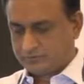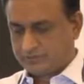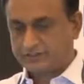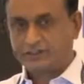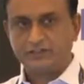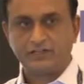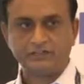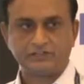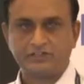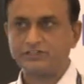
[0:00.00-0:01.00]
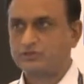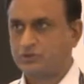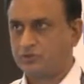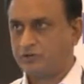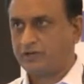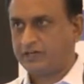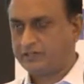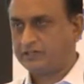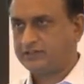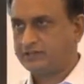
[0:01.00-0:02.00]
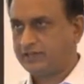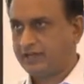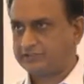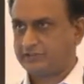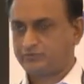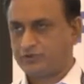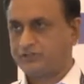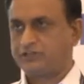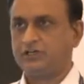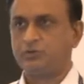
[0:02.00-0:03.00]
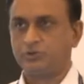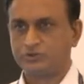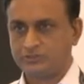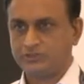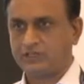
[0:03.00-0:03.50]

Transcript: take the entire stretch on viaduct except for the tunnel portion,